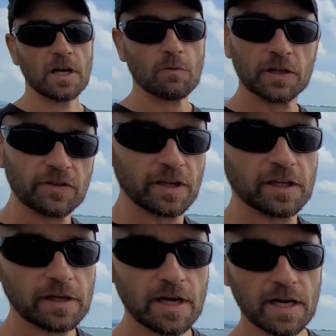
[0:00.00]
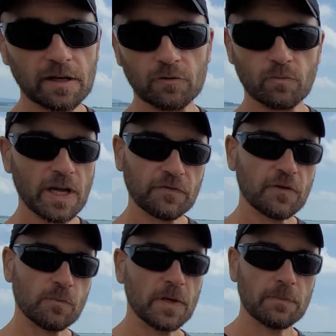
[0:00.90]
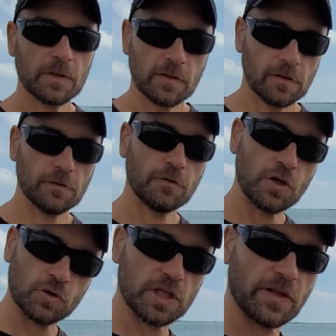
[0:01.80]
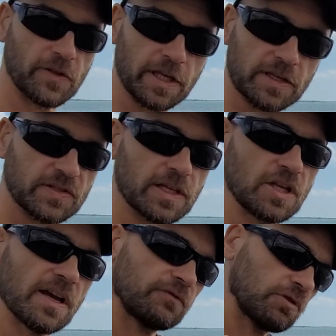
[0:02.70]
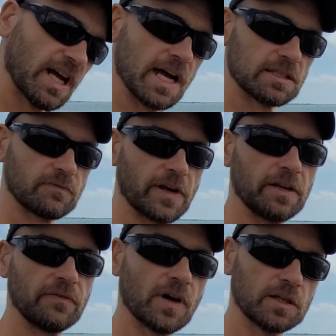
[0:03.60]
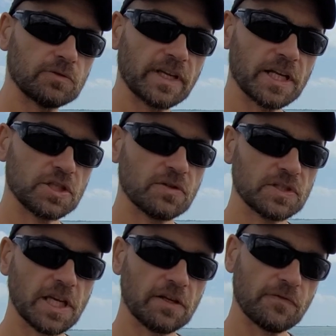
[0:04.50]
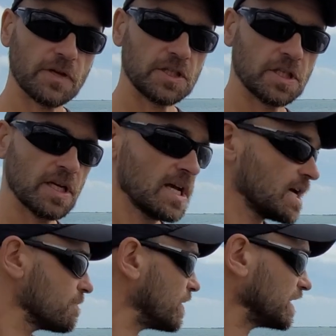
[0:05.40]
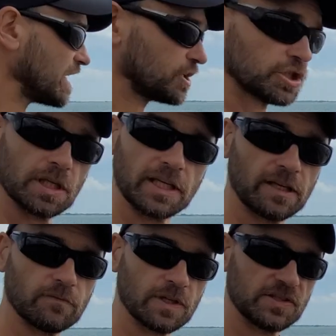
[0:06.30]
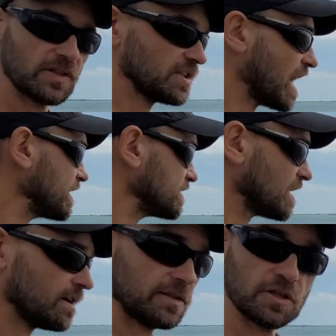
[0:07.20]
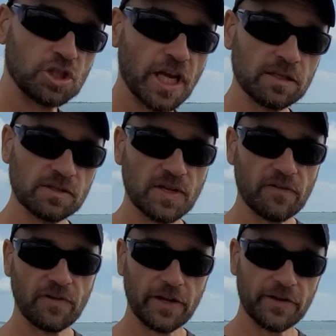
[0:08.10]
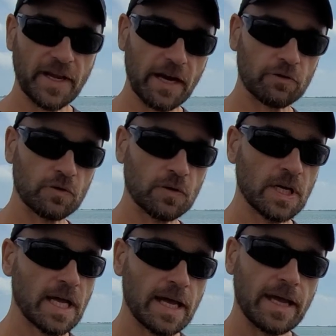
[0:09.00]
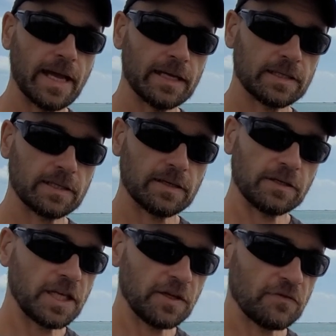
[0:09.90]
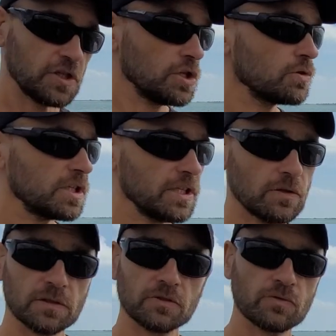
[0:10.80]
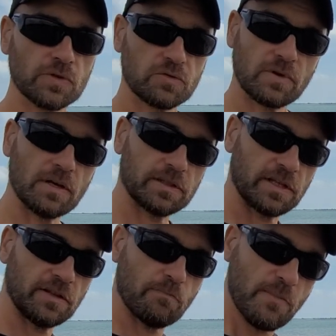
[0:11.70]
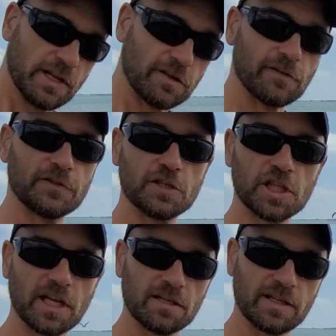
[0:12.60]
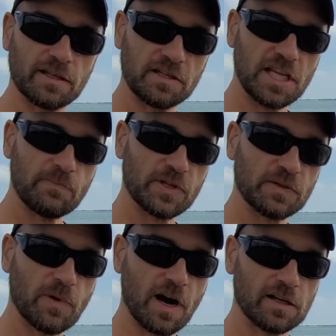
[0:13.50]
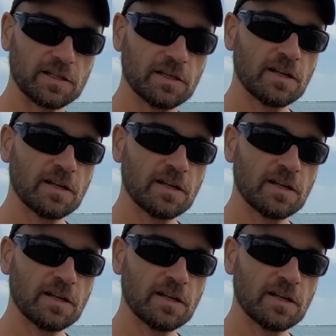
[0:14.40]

one thing uh, quite a few people usually think is that you have to cast very far to catch those kingfish, but actually once the tide is out the channels are very narrow and kingfish usually don't cruise around in the middle of the channel at the deepest part